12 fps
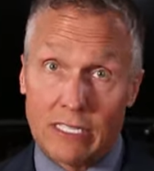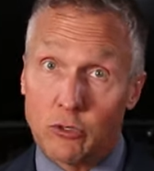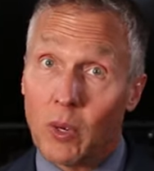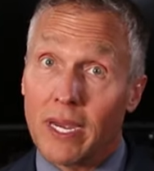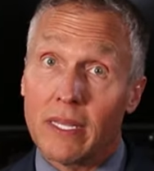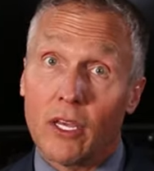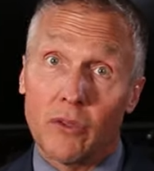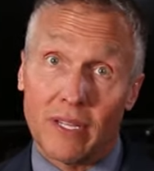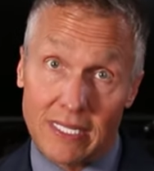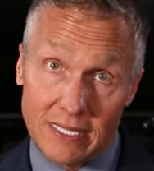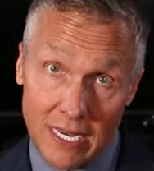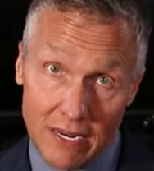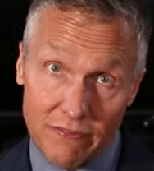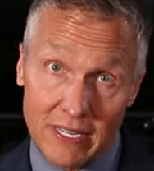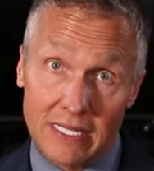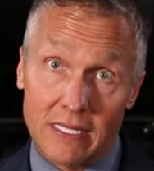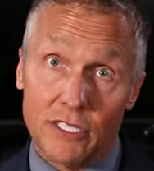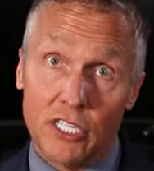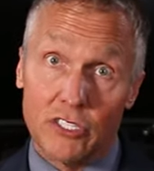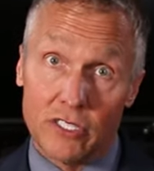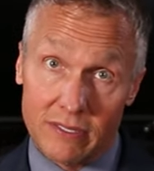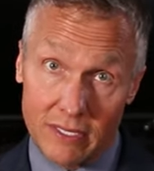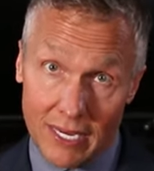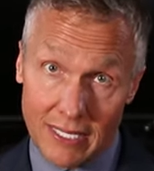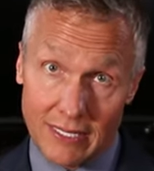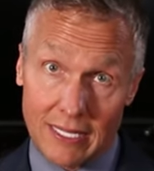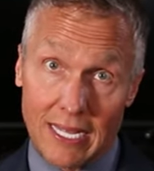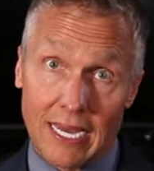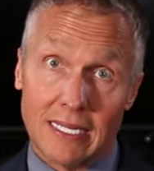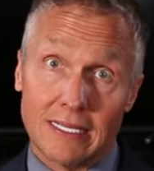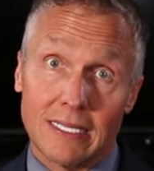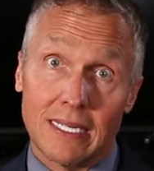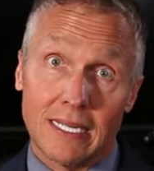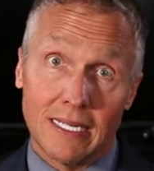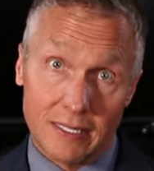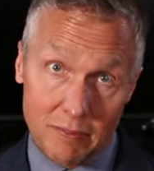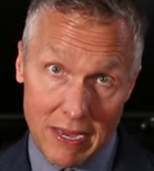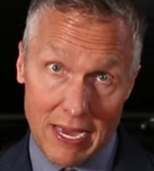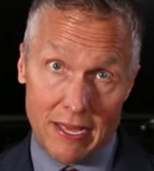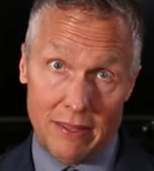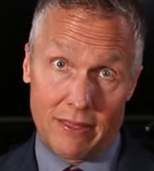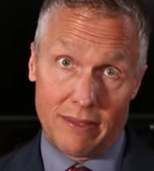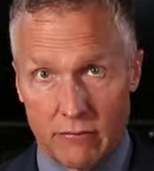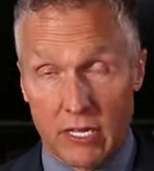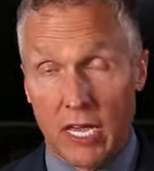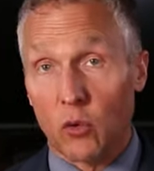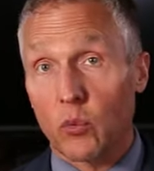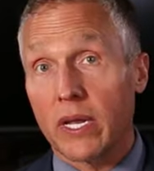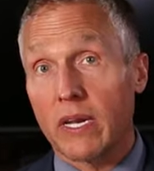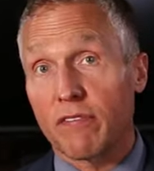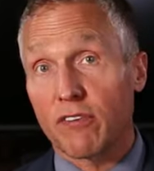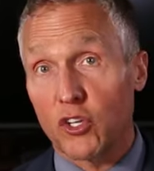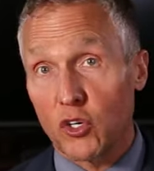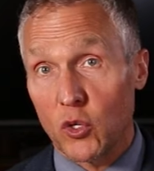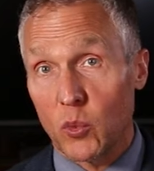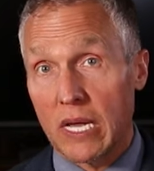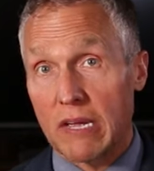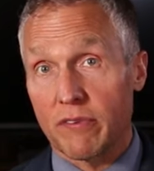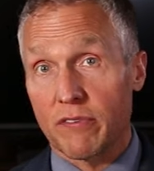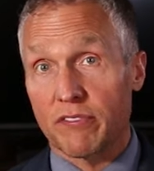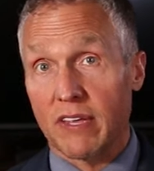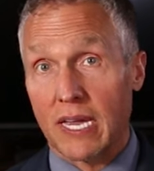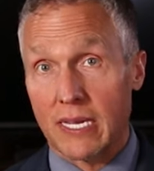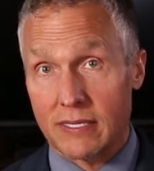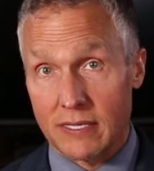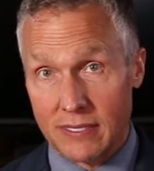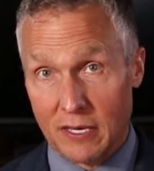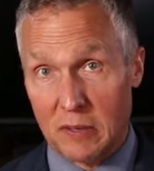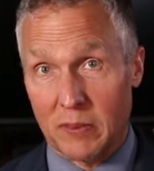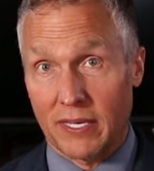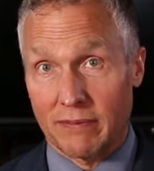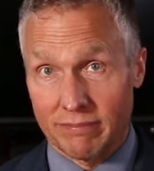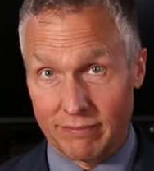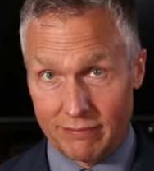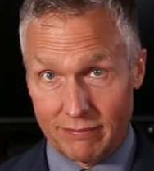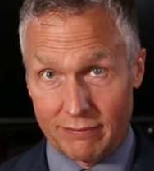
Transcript: That's why the only safe thing to teach in science class is math. Get ready for the new wave of scientists coming.